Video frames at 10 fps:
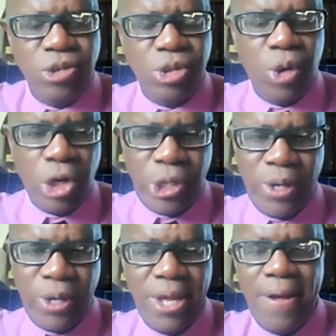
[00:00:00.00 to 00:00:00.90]
the
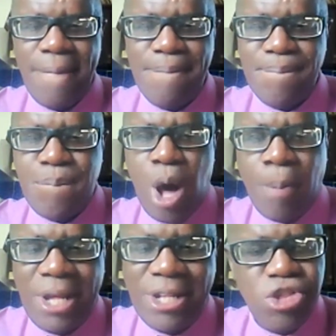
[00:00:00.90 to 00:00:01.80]
ordinary
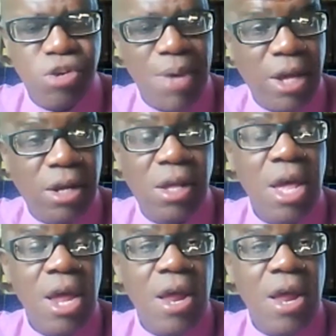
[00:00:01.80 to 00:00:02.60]
populace in Jamaica,